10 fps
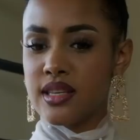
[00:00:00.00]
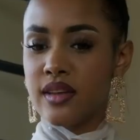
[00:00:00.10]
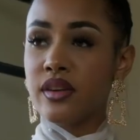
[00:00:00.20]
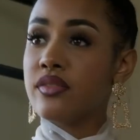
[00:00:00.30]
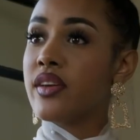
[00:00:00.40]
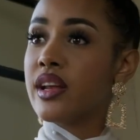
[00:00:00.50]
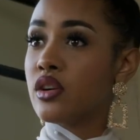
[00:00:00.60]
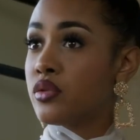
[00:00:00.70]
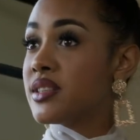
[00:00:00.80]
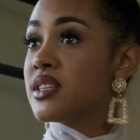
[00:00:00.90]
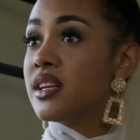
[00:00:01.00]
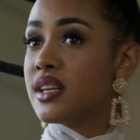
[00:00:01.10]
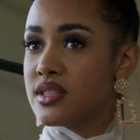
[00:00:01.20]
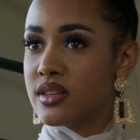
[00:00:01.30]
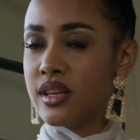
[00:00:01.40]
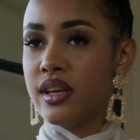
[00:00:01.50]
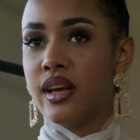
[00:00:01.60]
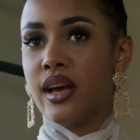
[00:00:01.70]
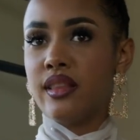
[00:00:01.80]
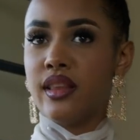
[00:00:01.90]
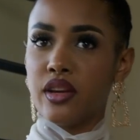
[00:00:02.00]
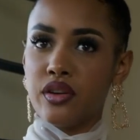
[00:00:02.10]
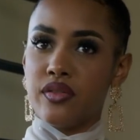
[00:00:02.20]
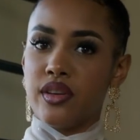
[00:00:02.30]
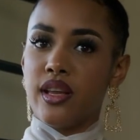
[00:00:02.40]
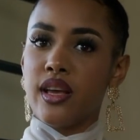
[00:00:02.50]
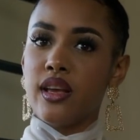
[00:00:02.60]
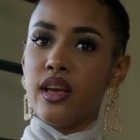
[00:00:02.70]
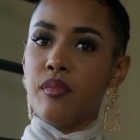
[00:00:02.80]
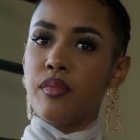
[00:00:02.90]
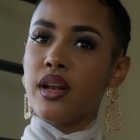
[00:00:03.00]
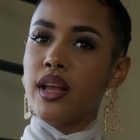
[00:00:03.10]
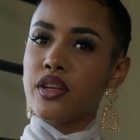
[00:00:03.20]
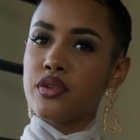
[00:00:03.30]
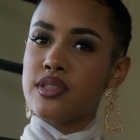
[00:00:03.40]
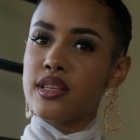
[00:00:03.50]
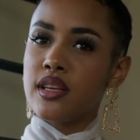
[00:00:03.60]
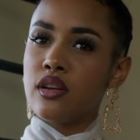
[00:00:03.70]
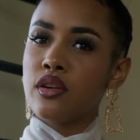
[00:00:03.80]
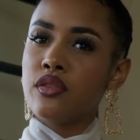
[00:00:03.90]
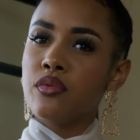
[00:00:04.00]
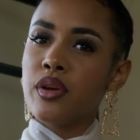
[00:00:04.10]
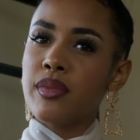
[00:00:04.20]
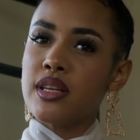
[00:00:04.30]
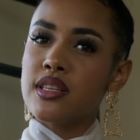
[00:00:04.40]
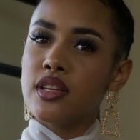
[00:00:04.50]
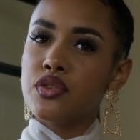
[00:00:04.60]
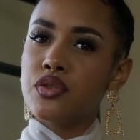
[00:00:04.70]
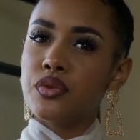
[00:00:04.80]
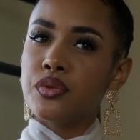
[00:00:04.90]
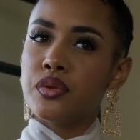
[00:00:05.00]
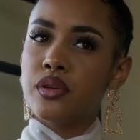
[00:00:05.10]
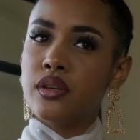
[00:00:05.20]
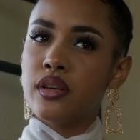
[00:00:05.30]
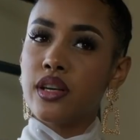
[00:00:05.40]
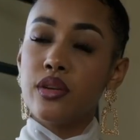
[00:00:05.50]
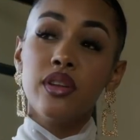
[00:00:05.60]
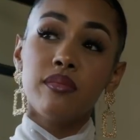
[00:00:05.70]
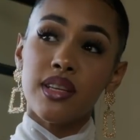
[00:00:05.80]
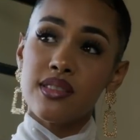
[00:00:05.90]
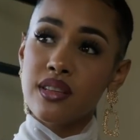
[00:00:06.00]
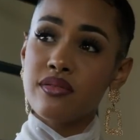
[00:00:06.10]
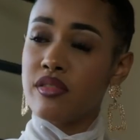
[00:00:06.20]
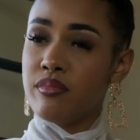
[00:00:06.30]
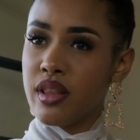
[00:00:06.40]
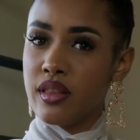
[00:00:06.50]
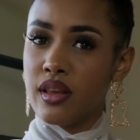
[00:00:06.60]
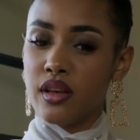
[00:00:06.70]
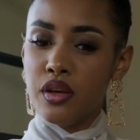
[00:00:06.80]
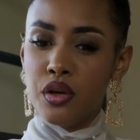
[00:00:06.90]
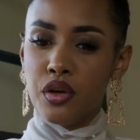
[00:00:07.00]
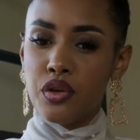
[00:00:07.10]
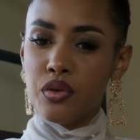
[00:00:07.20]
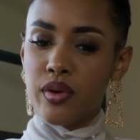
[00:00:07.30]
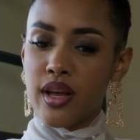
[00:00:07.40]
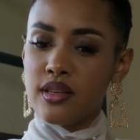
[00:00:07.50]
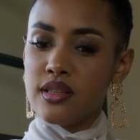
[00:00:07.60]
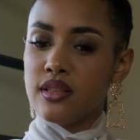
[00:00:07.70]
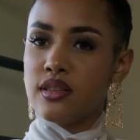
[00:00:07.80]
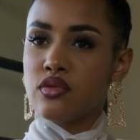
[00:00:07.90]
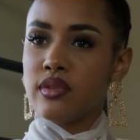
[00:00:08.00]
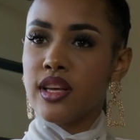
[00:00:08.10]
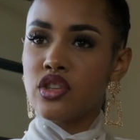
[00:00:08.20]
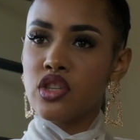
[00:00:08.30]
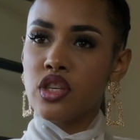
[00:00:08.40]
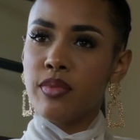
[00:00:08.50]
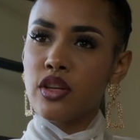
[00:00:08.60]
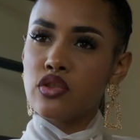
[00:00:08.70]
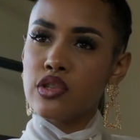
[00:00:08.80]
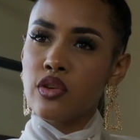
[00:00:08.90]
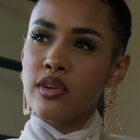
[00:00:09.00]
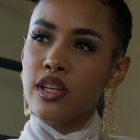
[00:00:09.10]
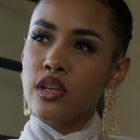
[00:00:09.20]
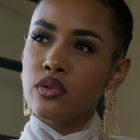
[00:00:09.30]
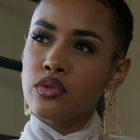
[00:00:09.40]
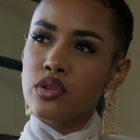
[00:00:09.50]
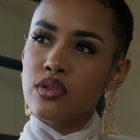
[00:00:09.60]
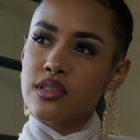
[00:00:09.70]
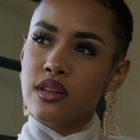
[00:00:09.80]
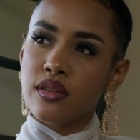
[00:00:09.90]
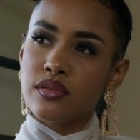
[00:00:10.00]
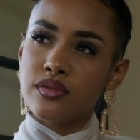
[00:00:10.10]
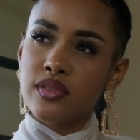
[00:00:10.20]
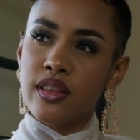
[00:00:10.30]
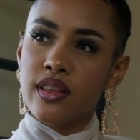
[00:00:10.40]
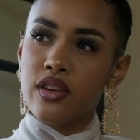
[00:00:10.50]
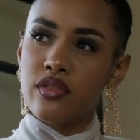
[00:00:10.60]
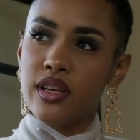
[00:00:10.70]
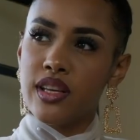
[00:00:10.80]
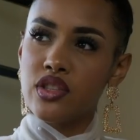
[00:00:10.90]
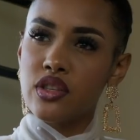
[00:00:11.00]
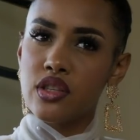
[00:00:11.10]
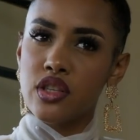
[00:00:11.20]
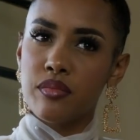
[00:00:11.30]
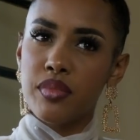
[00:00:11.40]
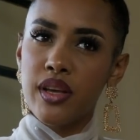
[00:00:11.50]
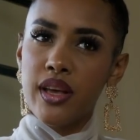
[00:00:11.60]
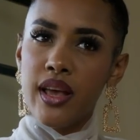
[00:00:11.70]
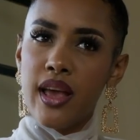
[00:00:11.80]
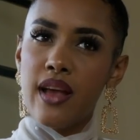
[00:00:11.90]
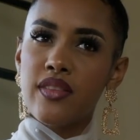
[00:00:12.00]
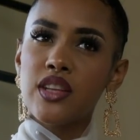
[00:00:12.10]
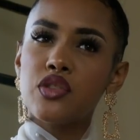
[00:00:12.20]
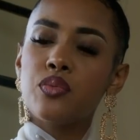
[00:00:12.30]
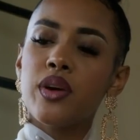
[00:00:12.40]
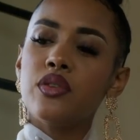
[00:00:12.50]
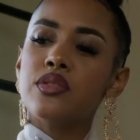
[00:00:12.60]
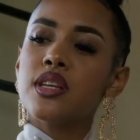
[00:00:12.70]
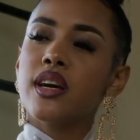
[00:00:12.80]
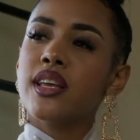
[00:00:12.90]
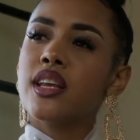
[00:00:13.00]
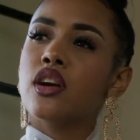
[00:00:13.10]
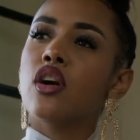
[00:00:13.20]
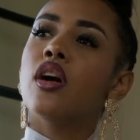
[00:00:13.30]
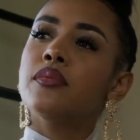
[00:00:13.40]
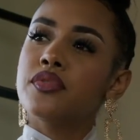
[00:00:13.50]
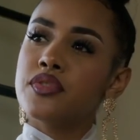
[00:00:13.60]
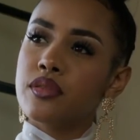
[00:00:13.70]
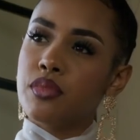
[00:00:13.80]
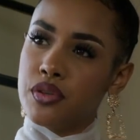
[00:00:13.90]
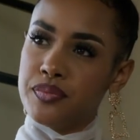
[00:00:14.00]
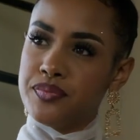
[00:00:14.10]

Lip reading: never a failure, always a lesson at the end of the day. But like you said, a lot of women tend to, including myself, I've been there. You enter this relationship and you slowly lose yourself in that relationship. And that's where you start getting comfortable.